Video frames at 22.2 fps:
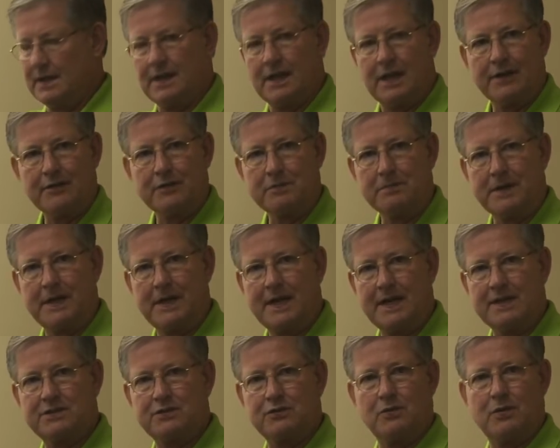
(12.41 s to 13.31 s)
Everybody
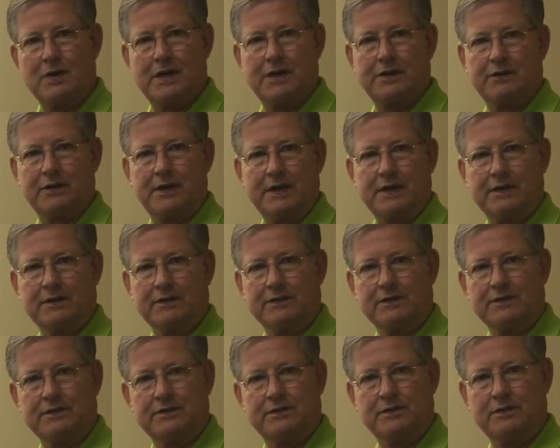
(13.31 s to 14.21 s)
has a water heater
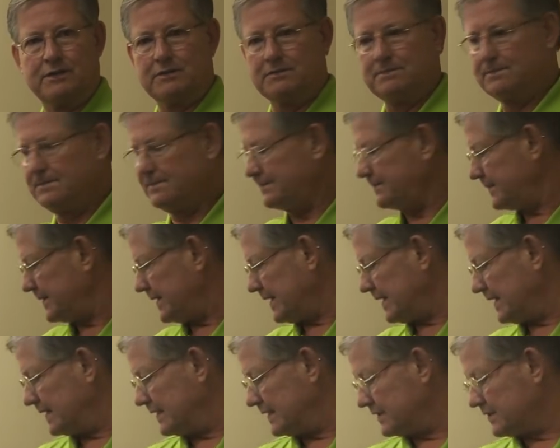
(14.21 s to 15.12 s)
in the home,
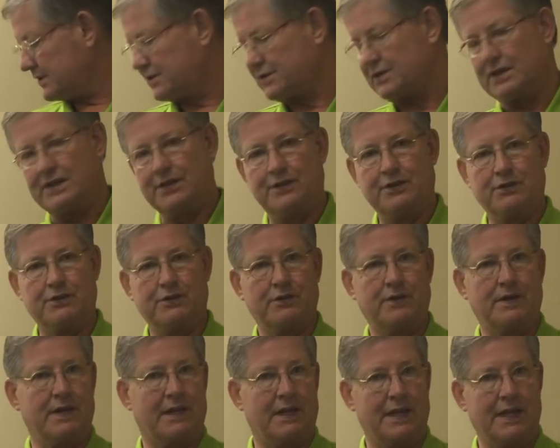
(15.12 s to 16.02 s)
and it's
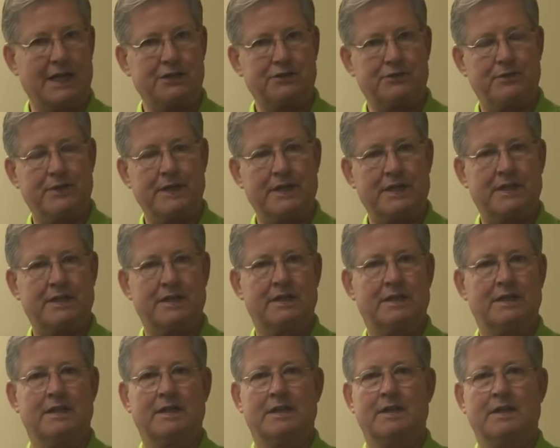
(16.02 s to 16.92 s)
either electric
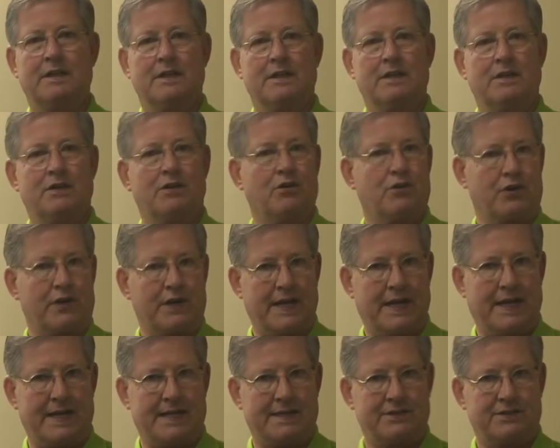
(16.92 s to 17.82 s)
or
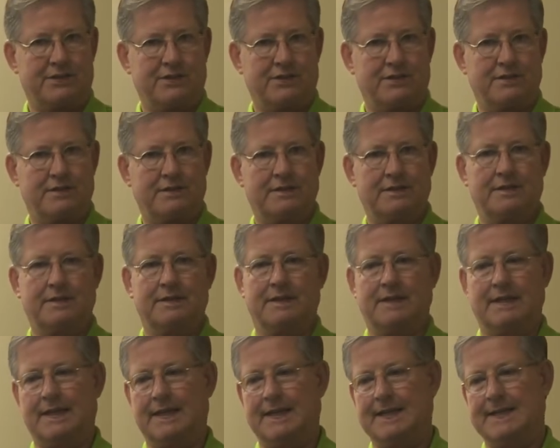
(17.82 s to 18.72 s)
gas.
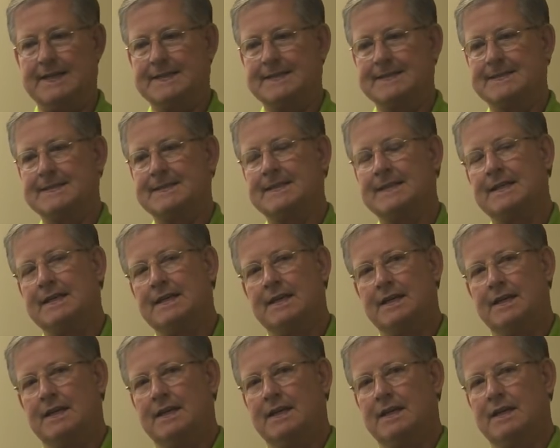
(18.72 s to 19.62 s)
And
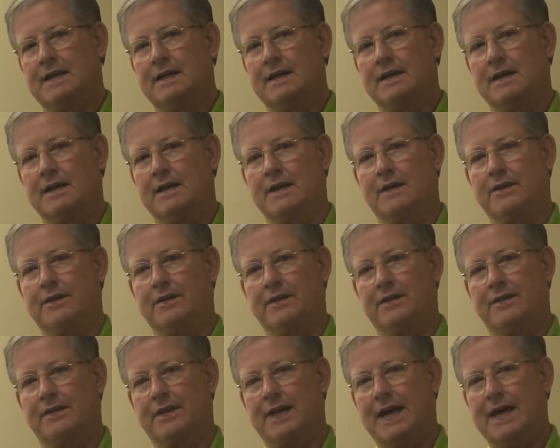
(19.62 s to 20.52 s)

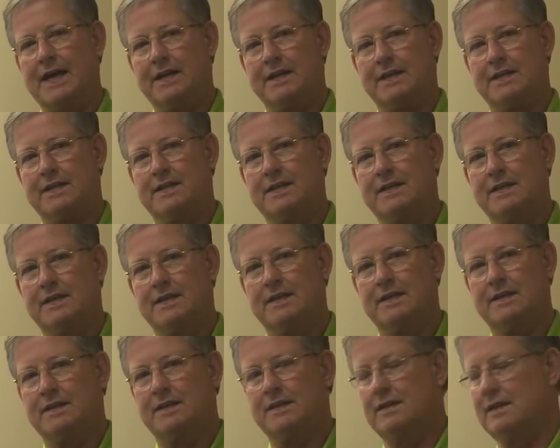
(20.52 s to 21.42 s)
that
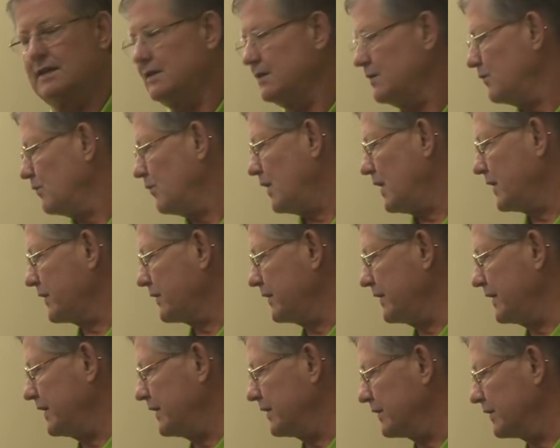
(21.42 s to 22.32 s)

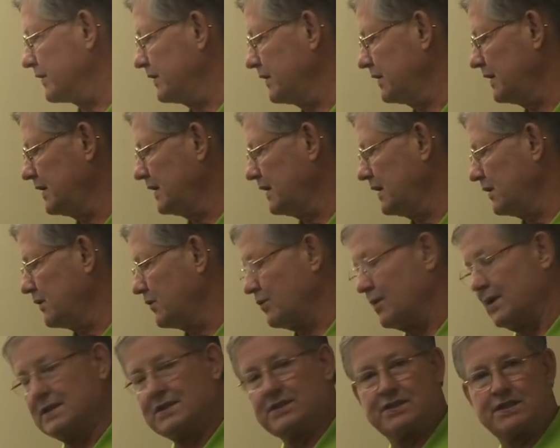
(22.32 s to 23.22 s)
water heater
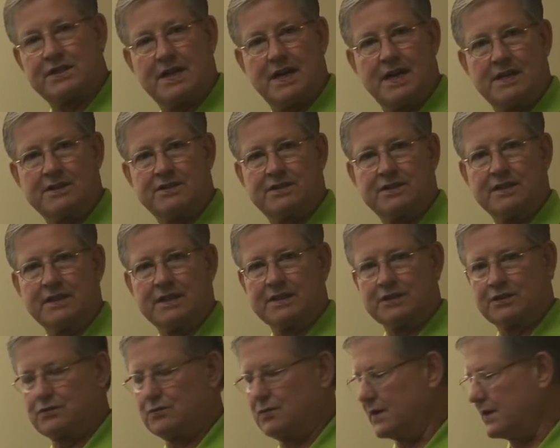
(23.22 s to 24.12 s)
runs constantly.
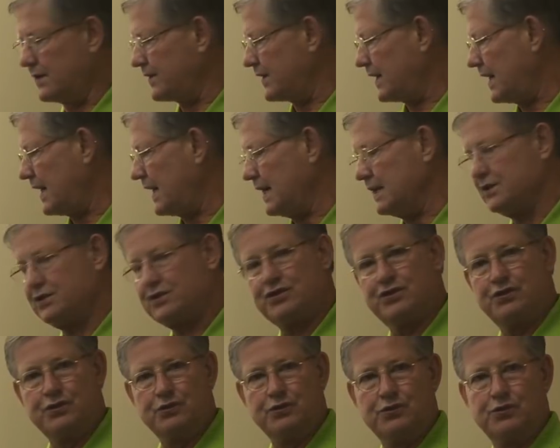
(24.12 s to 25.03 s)
It's one of the
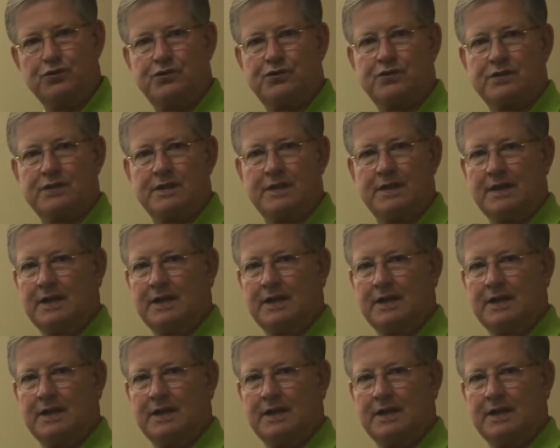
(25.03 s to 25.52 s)
highest use